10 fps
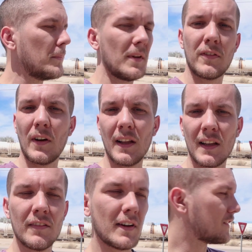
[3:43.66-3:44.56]
Before I
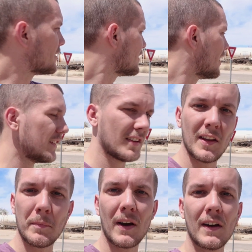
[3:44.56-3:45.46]
leave, I just saw this
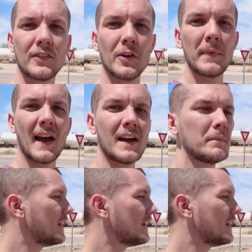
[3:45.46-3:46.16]
other part. So behind